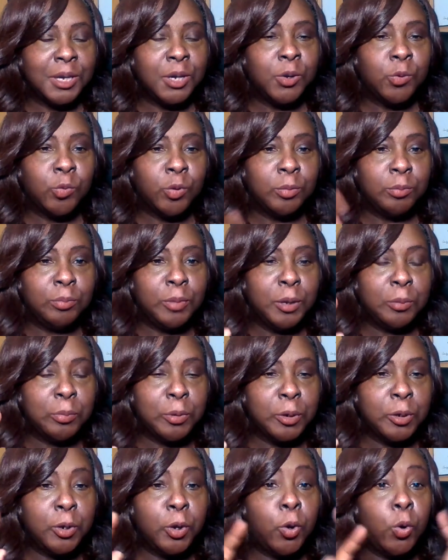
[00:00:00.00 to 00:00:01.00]

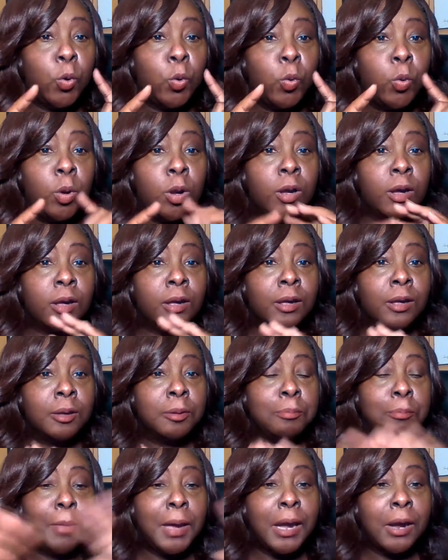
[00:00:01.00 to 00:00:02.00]
Remember, no
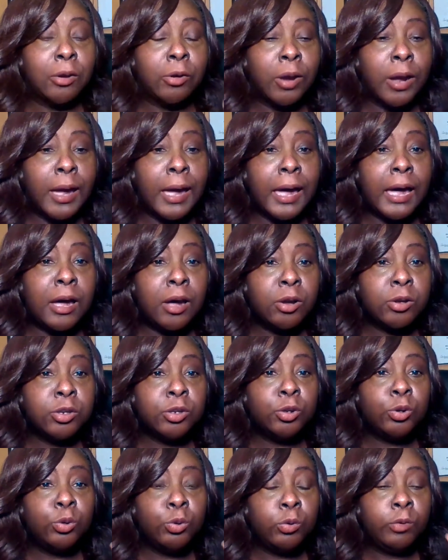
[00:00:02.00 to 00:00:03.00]
matter how
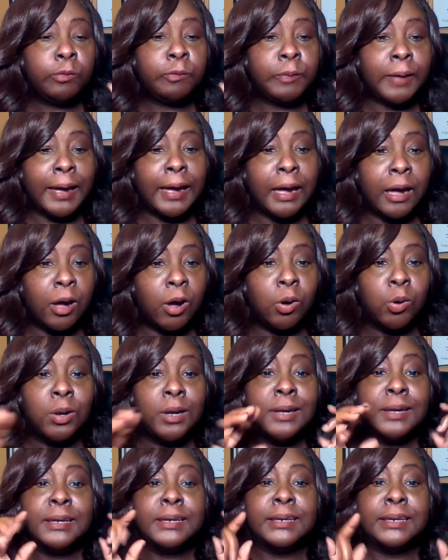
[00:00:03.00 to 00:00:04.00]
you file,
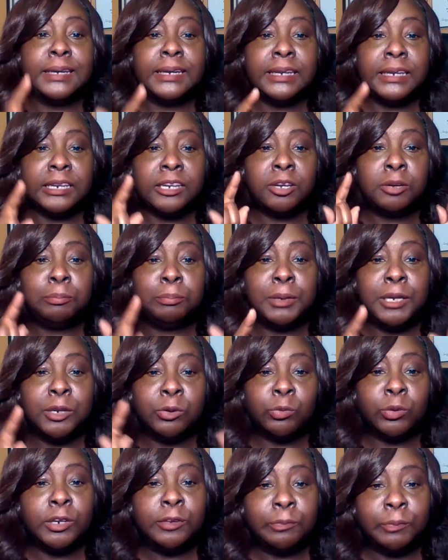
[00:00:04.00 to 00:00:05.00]
getting a big
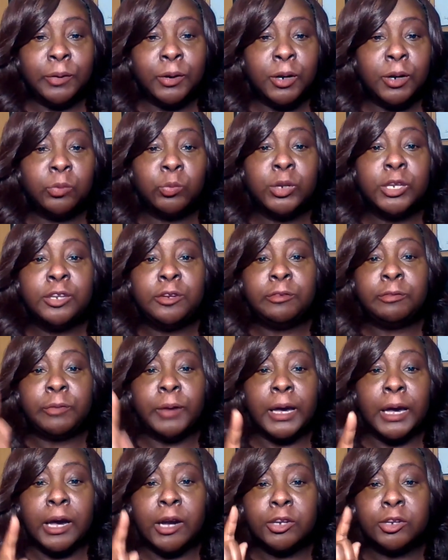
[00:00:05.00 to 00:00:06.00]
refund when you
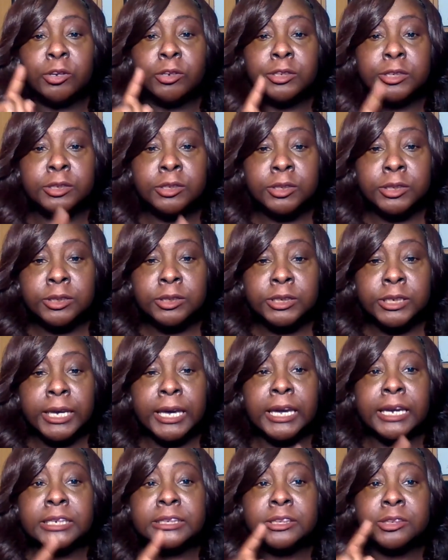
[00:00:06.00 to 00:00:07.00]
file your
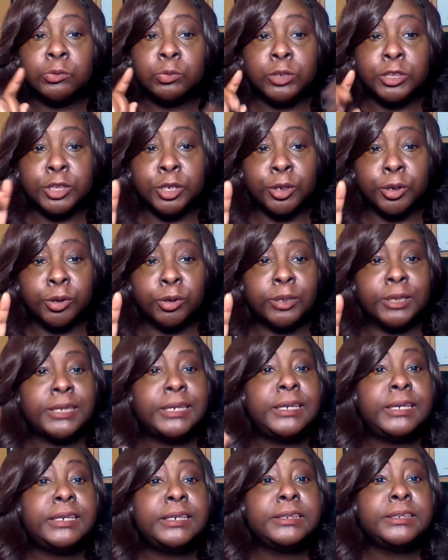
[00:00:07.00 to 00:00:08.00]
tax return
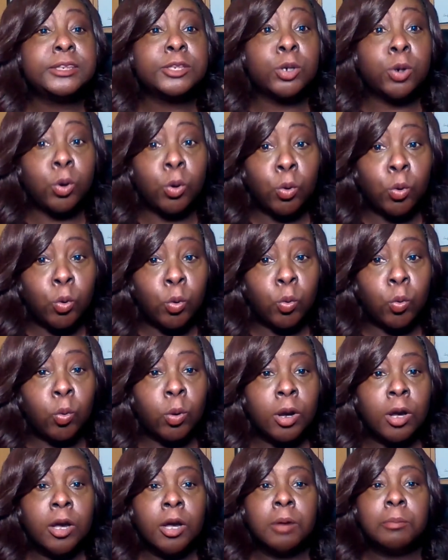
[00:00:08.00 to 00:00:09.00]
is cool,
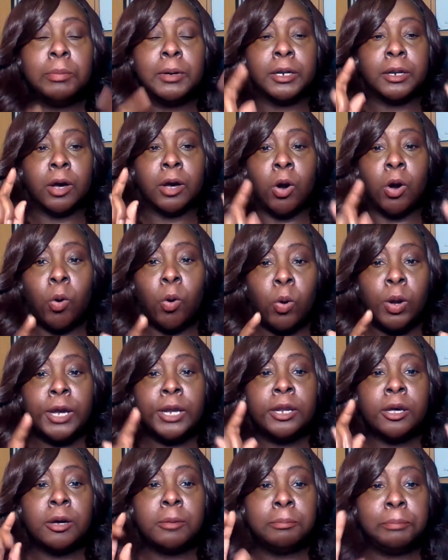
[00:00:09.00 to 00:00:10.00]
but owing
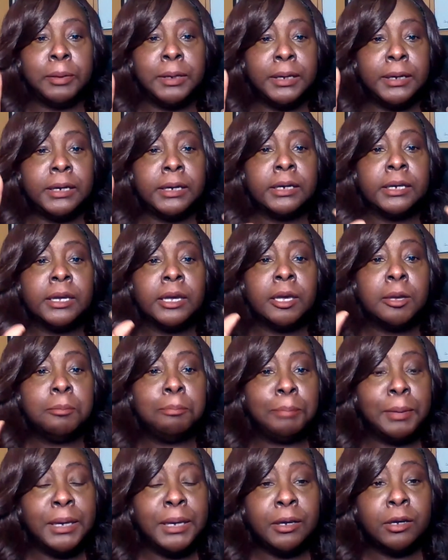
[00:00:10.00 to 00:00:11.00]
a big
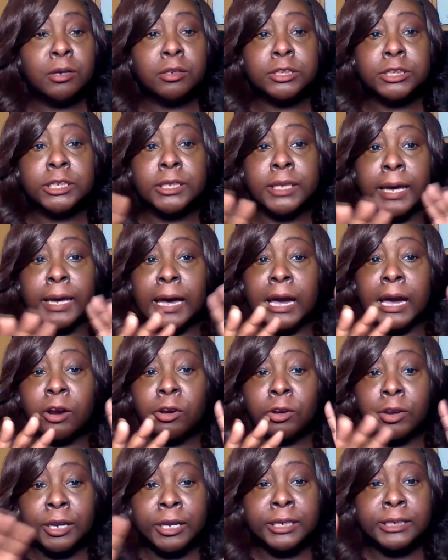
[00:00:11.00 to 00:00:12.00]
bill to the
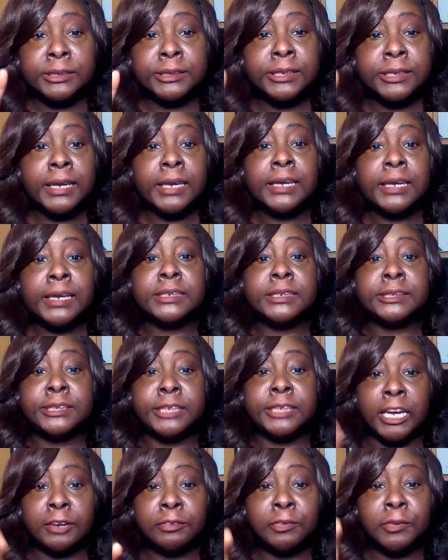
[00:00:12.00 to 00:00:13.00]
IRS is
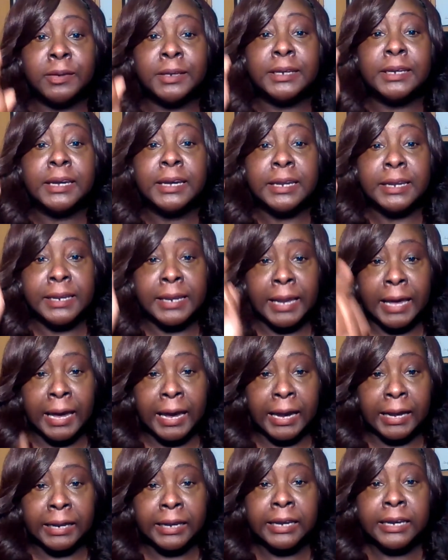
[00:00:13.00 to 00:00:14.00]
definitely
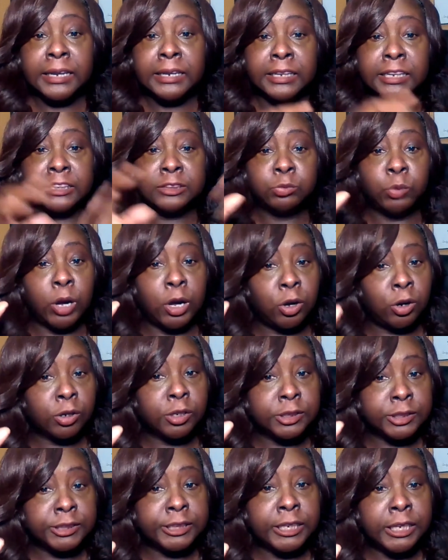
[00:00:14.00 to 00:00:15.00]
not. That's why
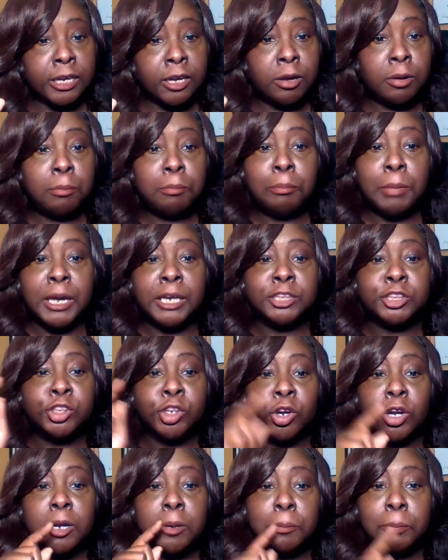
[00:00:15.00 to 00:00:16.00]
Uncle Sam makes
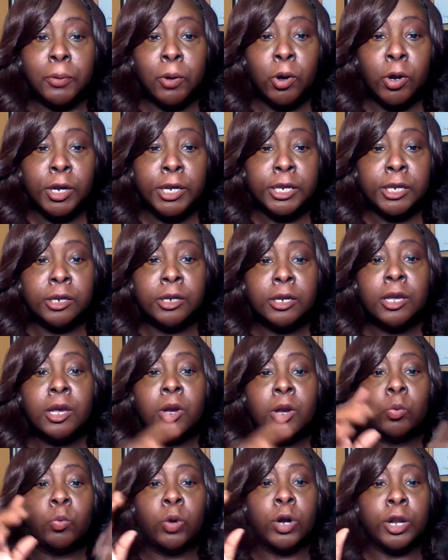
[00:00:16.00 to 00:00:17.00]
sure employee
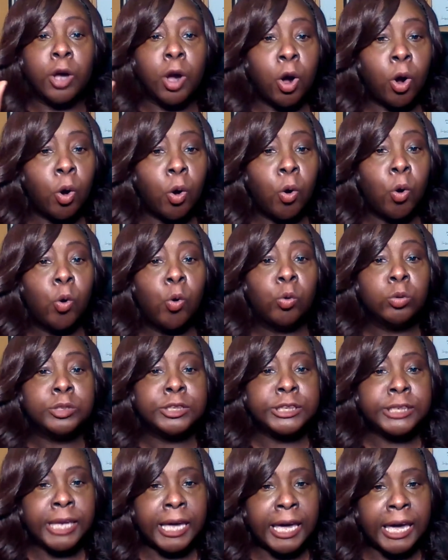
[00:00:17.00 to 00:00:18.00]
withhold
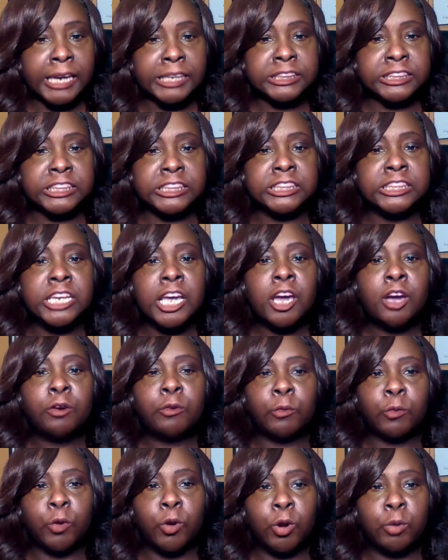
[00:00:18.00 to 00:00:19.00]
taxes
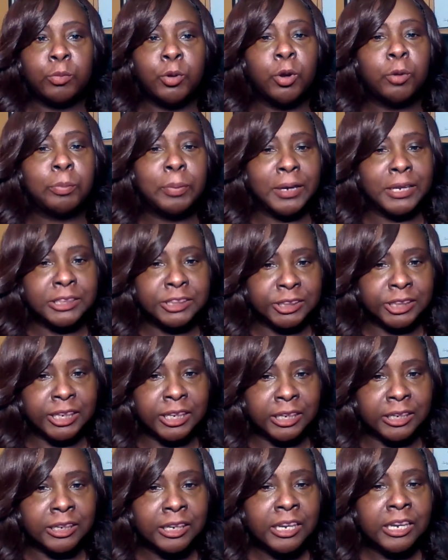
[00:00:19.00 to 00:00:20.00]
from your
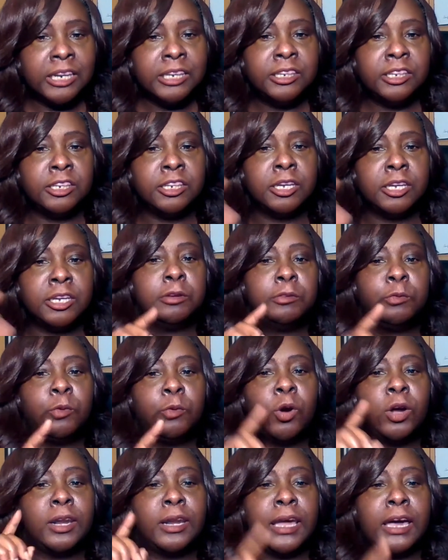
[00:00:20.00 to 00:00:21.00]
paycheck. The
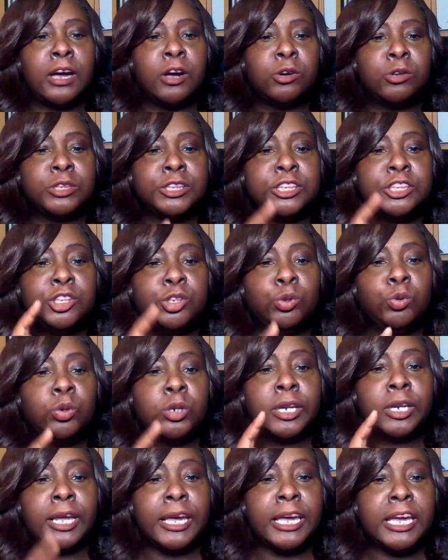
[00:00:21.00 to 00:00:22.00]
W-4 allowance you
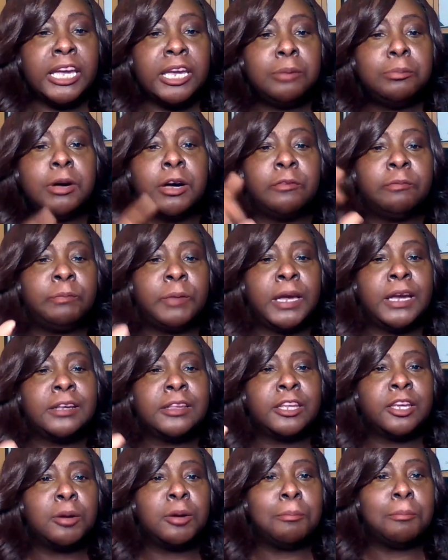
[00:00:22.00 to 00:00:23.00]
claim affect
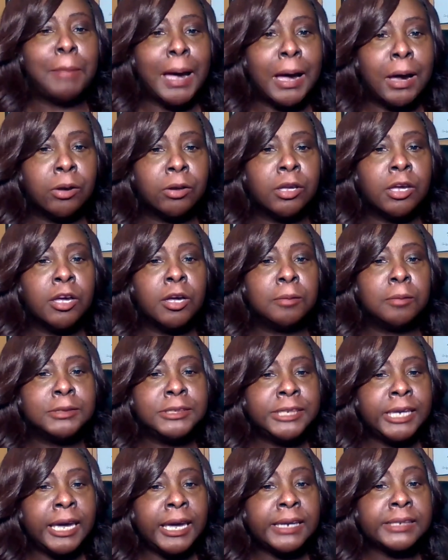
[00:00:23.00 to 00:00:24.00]
the amount of
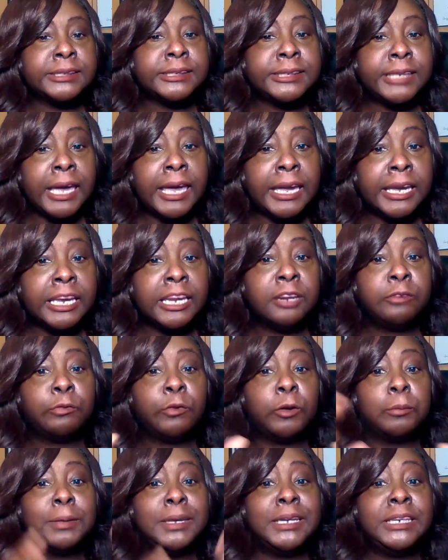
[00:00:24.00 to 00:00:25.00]
tax taken
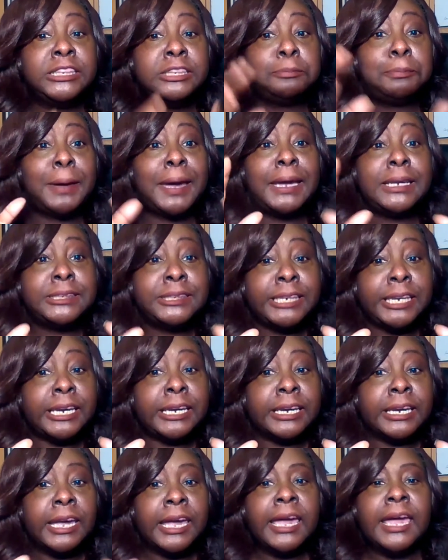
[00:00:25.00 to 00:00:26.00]
from each
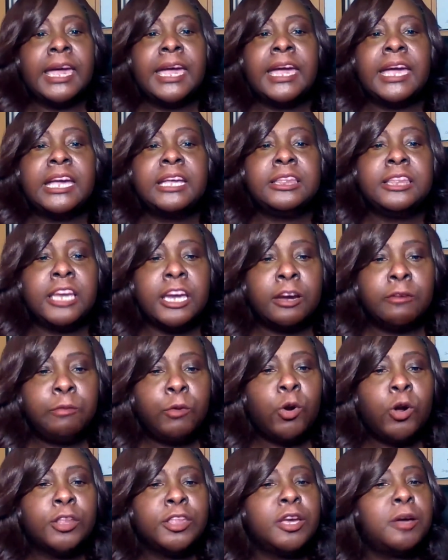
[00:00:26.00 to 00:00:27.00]
paycheck and
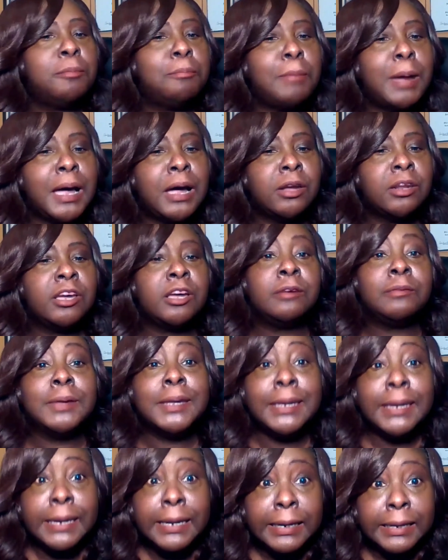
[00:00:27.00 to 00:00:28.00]
therefore the amount of
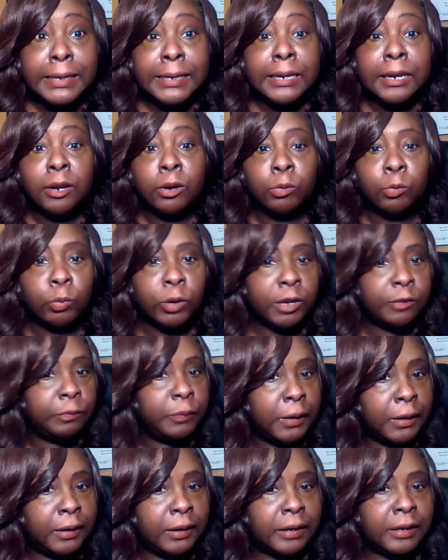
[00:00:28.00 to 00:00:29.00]
any
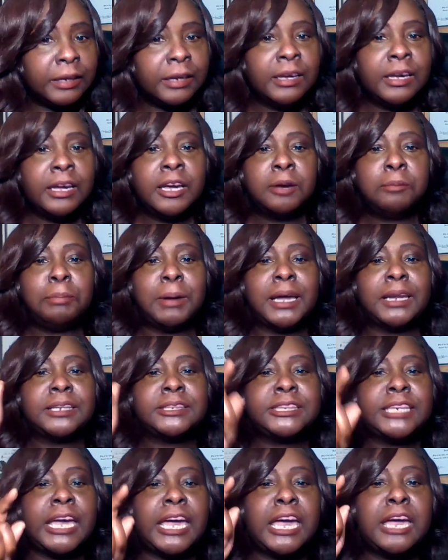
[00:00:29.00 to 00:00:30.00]
refund. By the
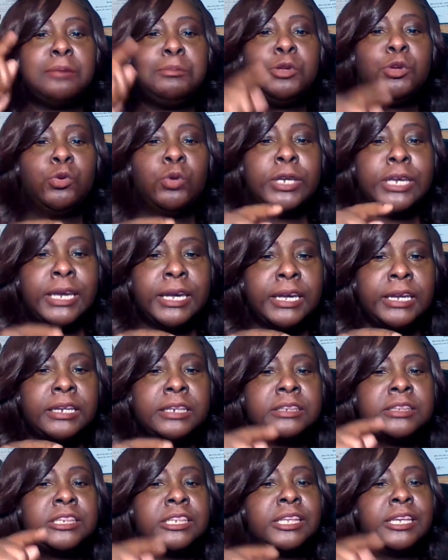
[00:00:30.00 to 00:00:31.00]
time you
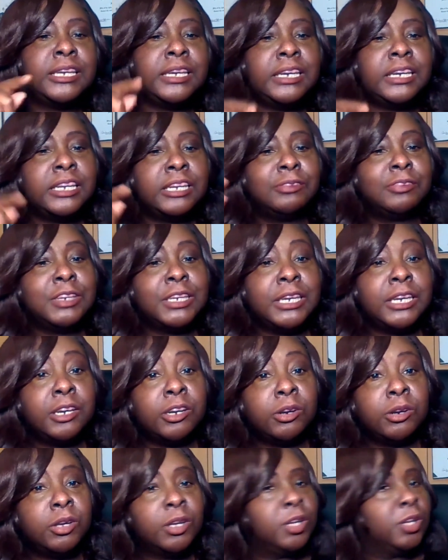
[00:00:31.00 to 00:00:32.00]
get to the end of the
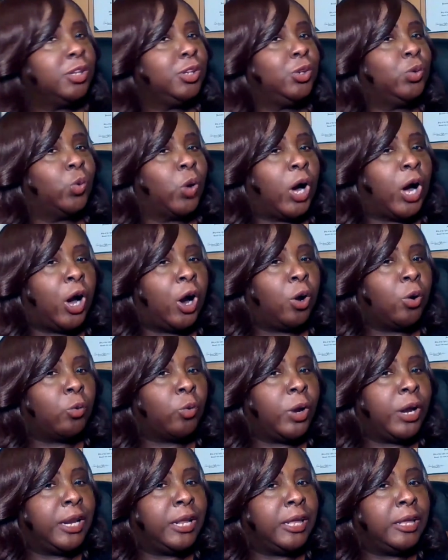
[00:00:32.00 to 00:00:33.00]
year, you
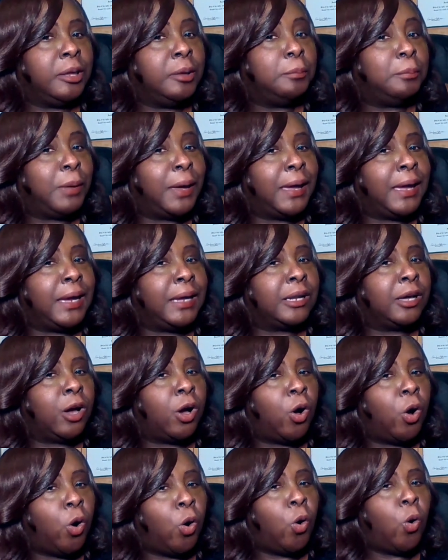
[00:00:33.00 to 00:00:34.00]
already paid a
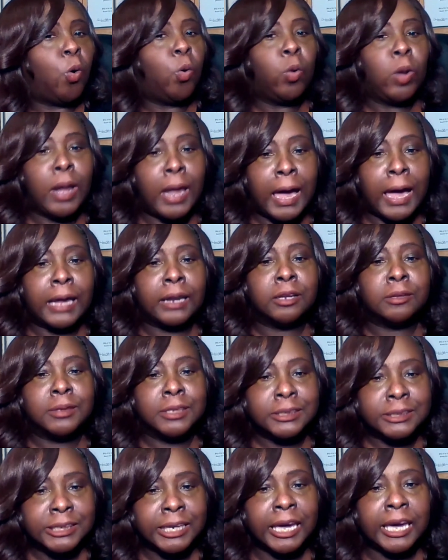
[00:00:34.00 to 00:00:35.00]
whole lot of the
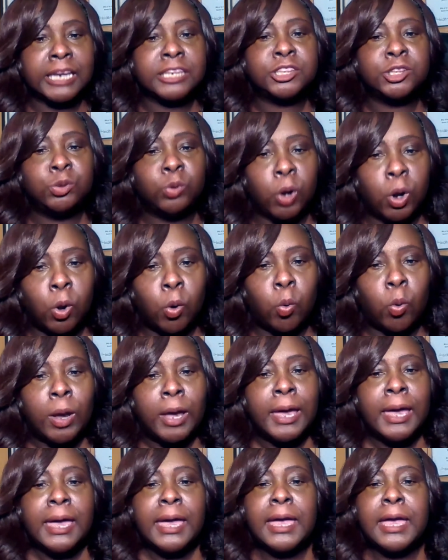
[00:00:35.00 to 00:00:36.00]
tax you owe
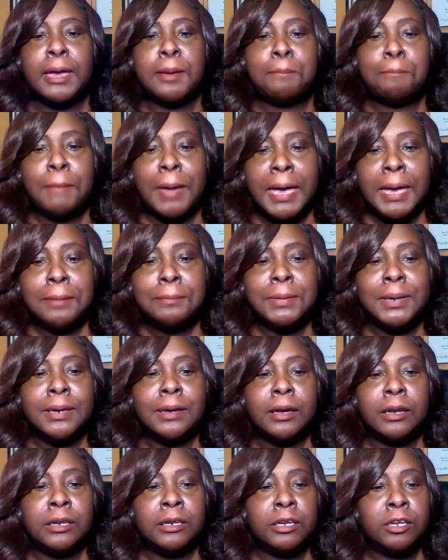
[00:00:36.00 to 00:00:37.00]
and maybe
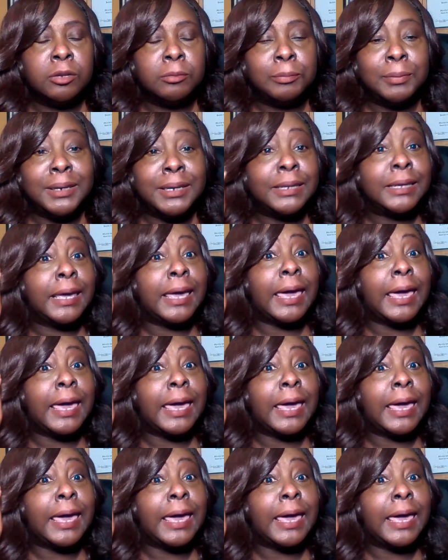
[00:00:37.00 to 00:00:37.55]
a little bit